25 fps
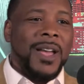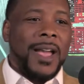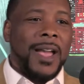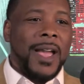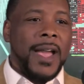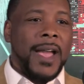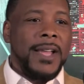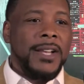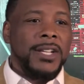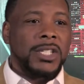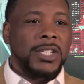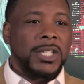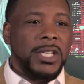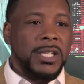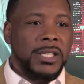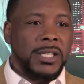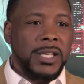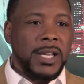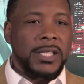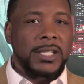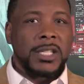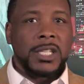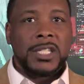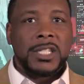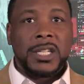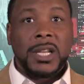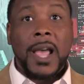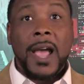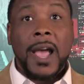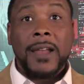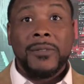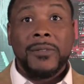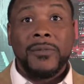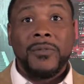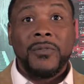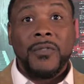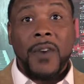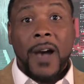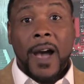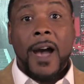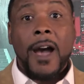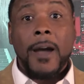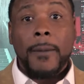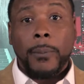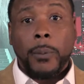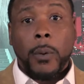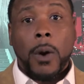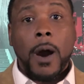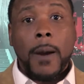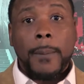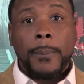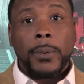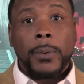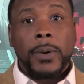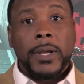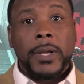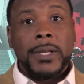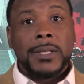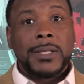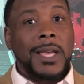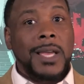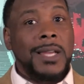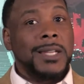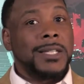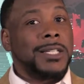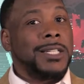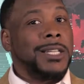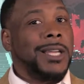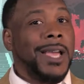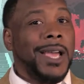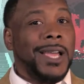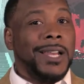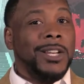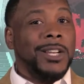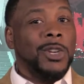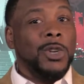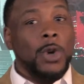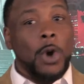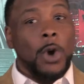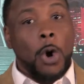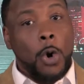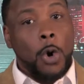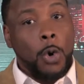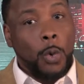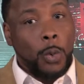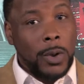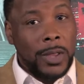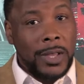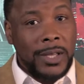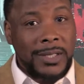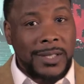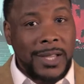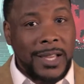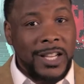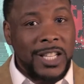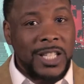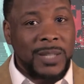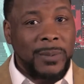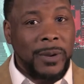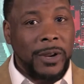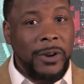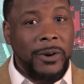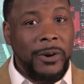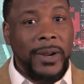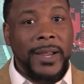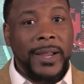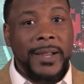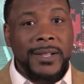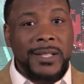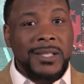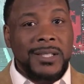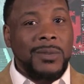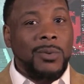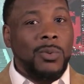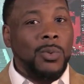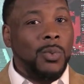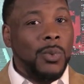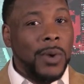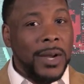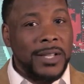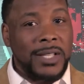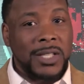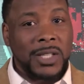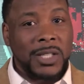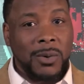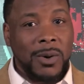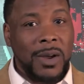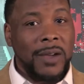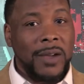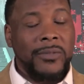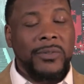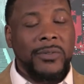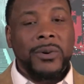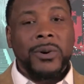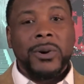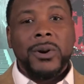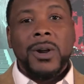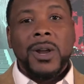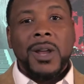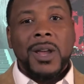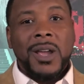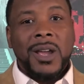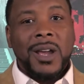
And she says she's gotten 5 properties and she had no real estate experience whatsoever.